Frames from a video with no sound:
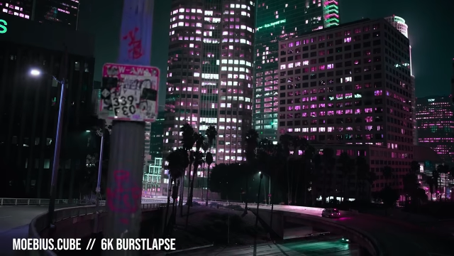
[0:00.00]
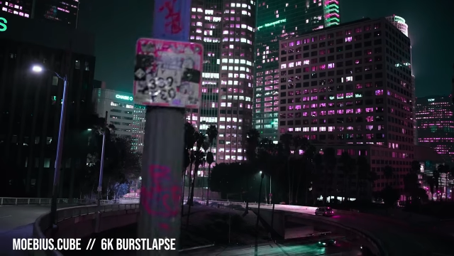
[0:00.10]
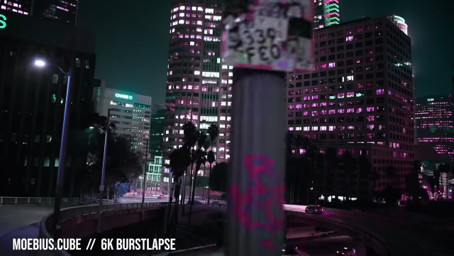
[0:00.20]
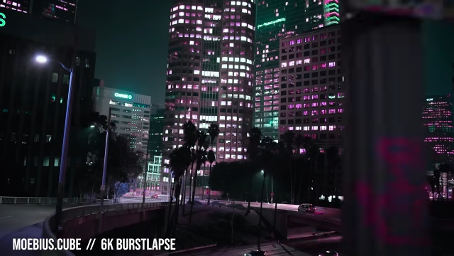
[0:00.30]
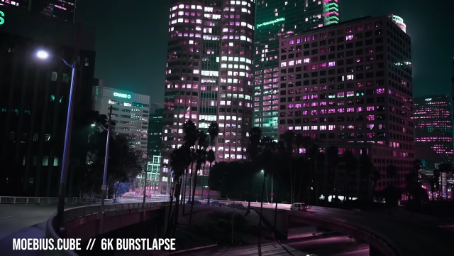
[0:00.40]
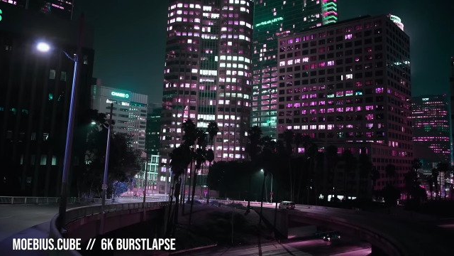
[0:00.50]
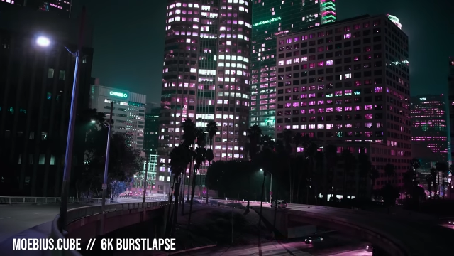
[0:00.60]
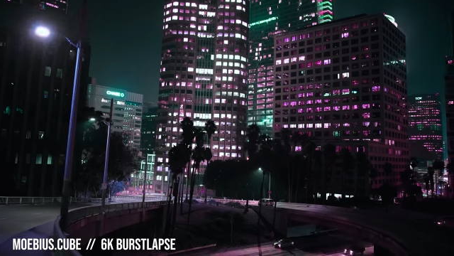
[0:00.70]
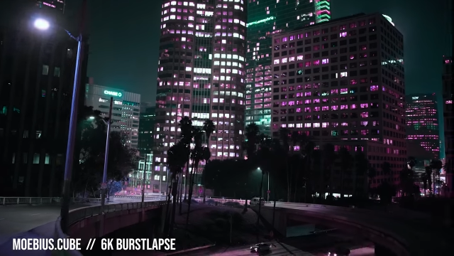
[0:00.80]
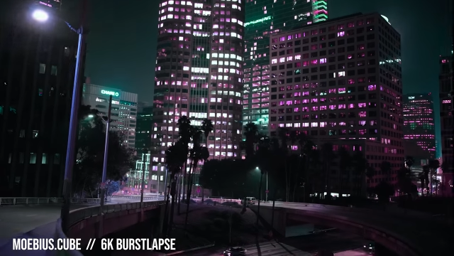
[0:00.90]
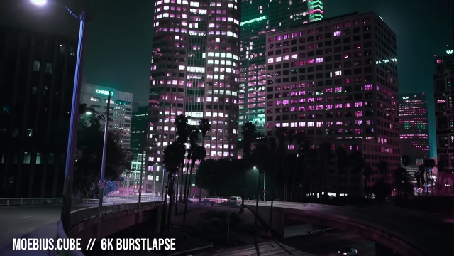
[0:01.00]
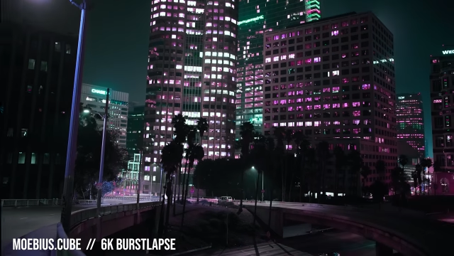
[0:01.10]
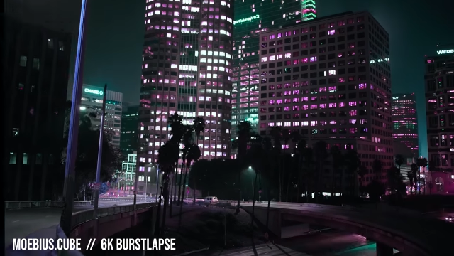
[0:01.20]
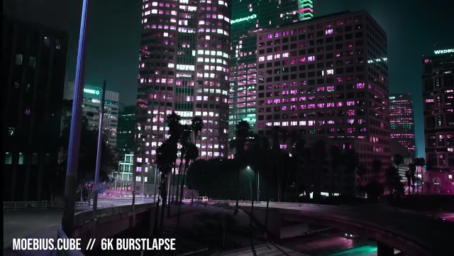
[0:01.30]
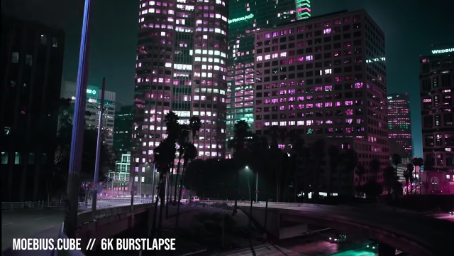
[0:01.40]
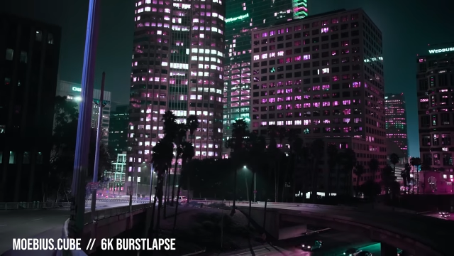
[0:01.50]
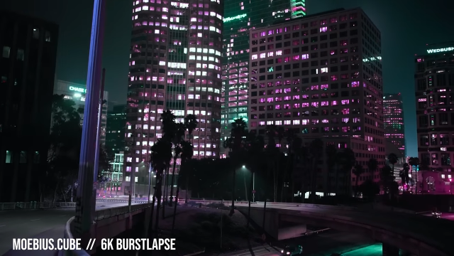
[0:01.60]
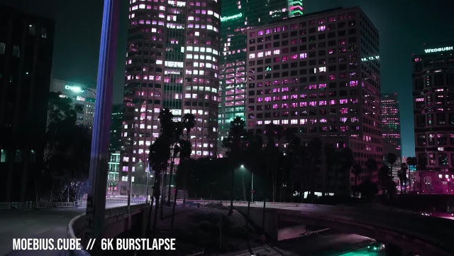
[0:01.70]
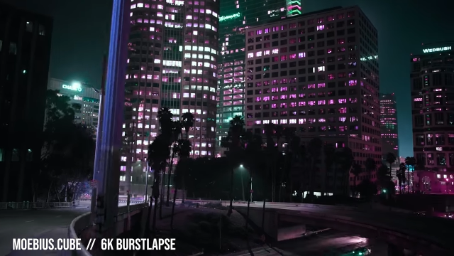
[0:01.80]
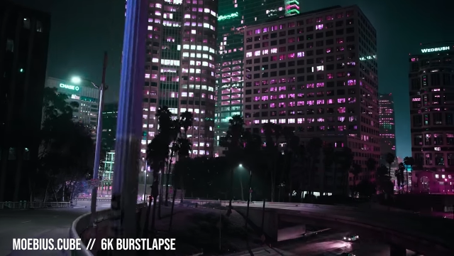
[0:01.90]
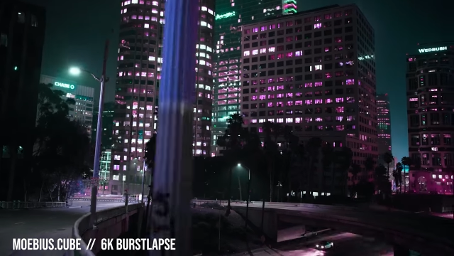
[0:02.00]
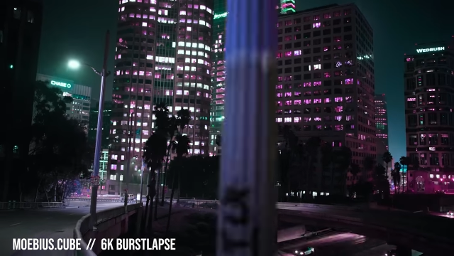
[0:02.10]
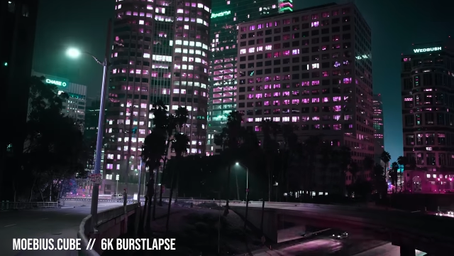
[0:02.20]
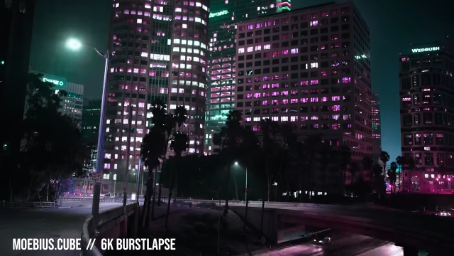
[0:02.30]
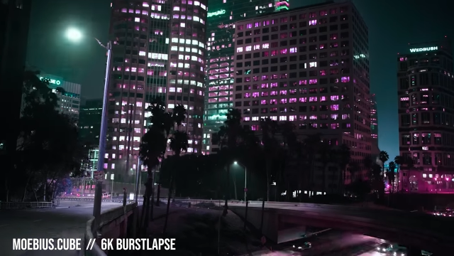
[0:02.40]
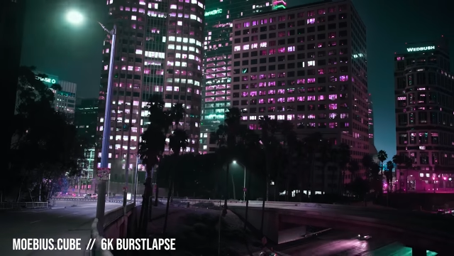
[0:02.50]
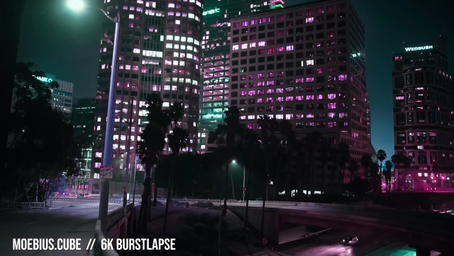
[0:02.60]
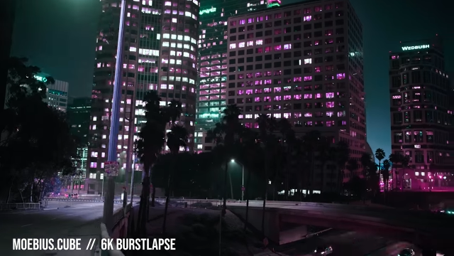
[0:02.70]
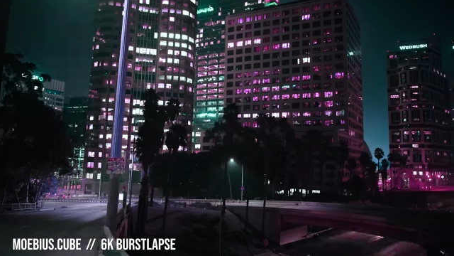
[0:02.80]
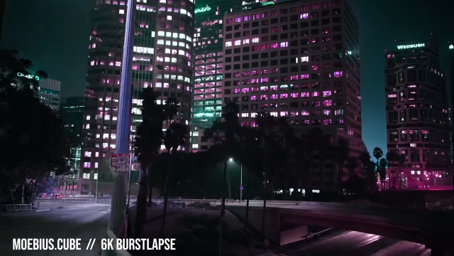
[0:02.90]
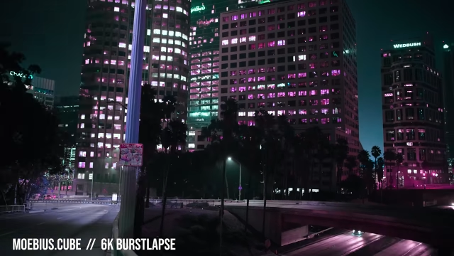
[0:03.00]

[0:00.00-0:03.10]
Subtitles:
[unreadable: no face in view]